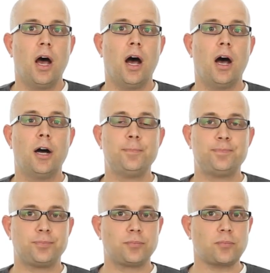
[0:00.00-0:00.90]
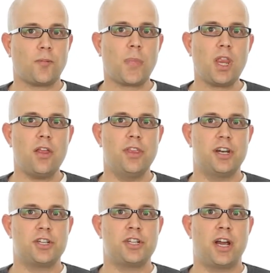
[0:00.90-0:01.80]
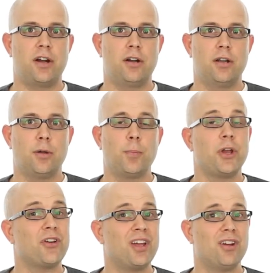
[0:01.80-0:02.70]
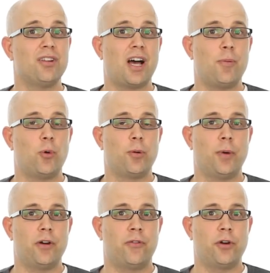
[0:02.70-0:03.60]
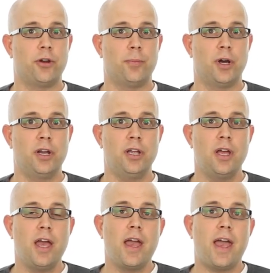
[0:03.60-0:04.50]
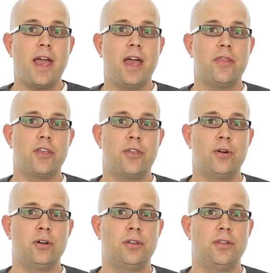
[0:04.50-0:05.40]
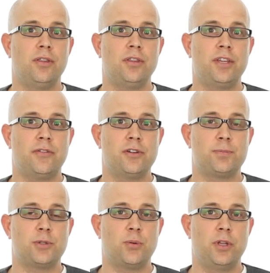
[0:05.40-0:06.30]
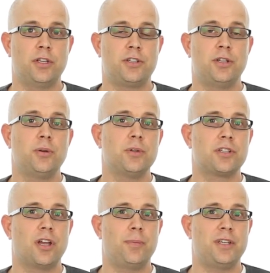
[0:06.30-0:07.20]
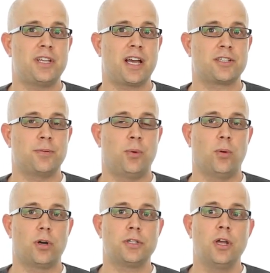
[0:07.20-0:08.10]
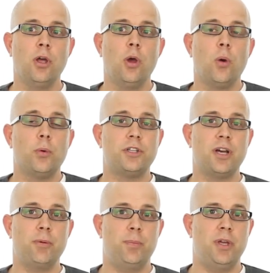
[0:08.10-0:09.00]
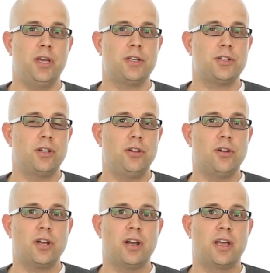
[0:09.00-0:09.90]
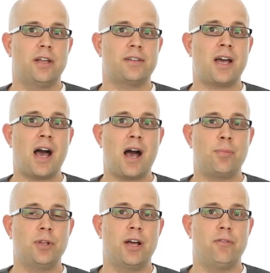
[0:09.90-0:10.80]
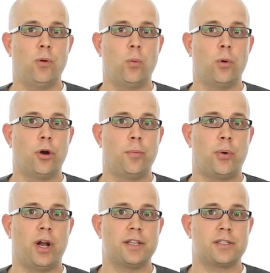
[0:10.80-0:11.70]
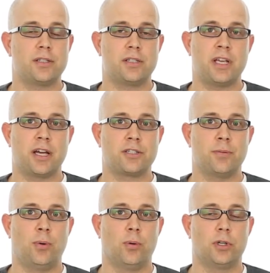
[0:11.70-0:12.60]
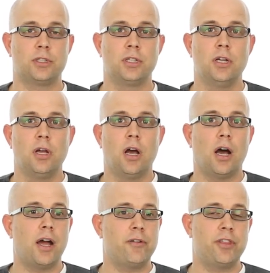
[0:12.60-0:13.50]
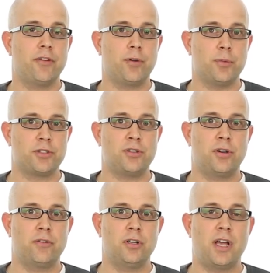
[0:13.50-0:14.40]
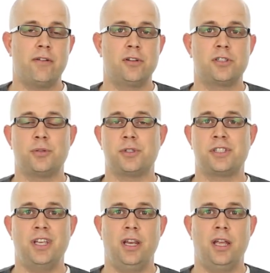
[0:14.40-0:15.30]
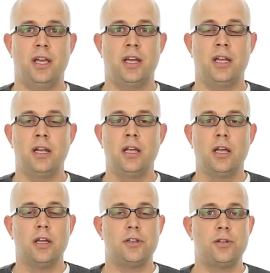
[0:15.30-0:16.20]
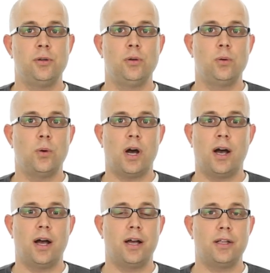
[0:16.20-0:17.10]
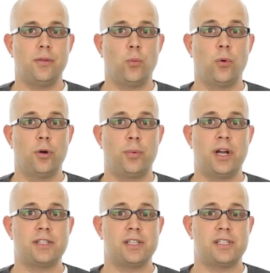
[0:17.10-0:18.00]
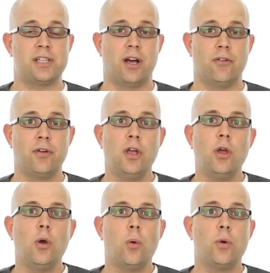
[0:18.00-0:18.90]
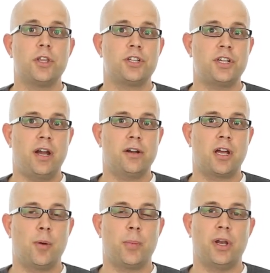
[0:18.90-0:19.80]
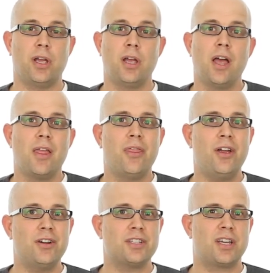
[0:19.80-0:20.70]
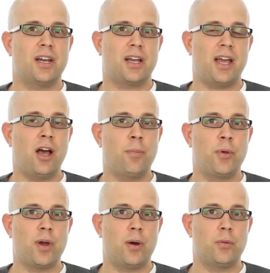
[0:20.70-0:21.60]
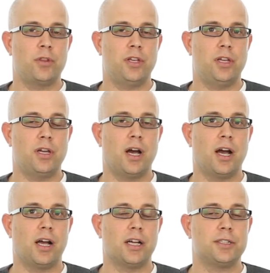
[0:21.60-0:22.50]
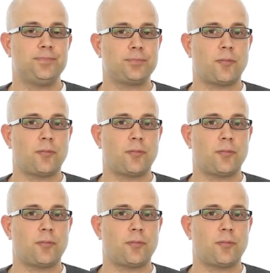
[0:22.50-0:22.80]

than a shared, but you're getting a lot more for your money. And the third difference between the two is going to be tech support. With WP Engine, you're going to get top-level WordPress tech support. Everything from the server level to a CDN to WordPress itself. With a shared company, they're just going to help you out with the